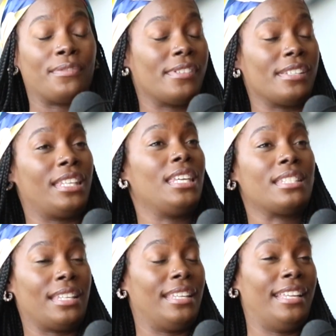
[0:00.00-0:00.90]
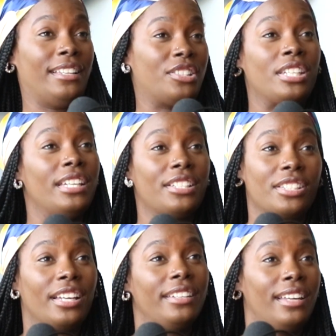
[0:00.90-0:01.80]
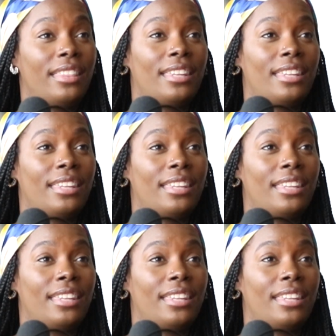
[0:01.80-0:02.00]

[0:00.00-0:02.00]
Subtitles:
to a kiss and a touch or nothing.